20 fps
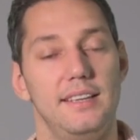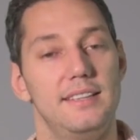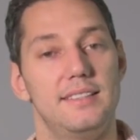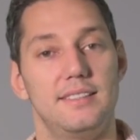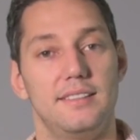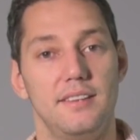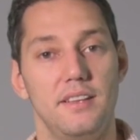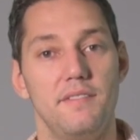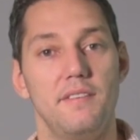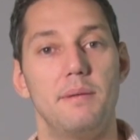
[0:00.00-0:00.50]

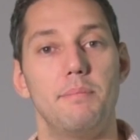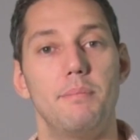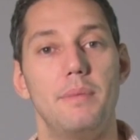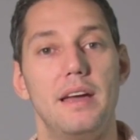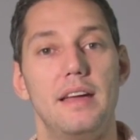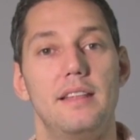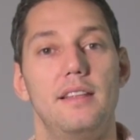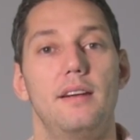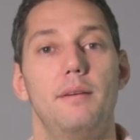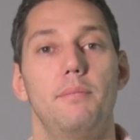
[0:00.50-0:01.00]
it's even
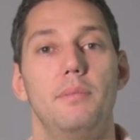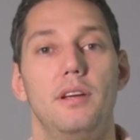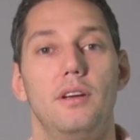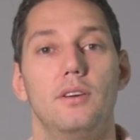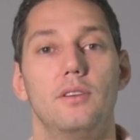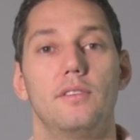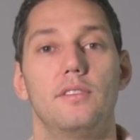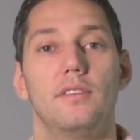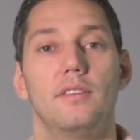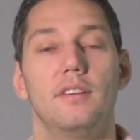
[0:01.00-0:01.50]
better,
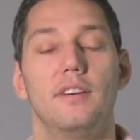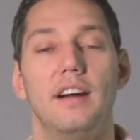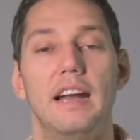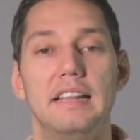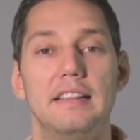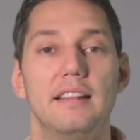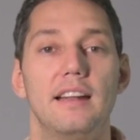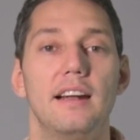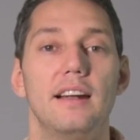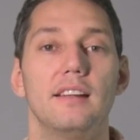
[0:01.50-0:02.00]
because the
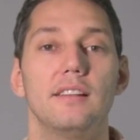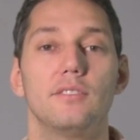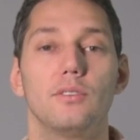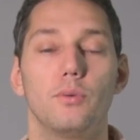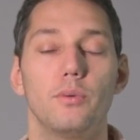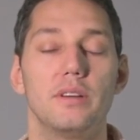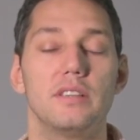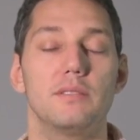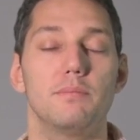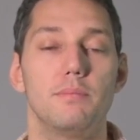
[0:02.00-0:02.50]
render has
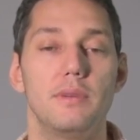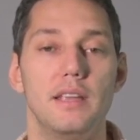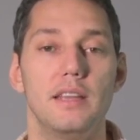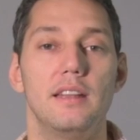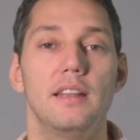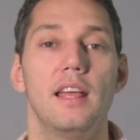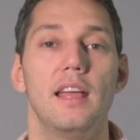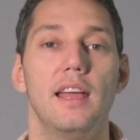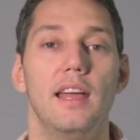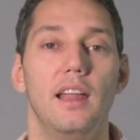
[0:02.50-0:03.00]
always
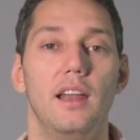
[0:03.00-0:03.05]
been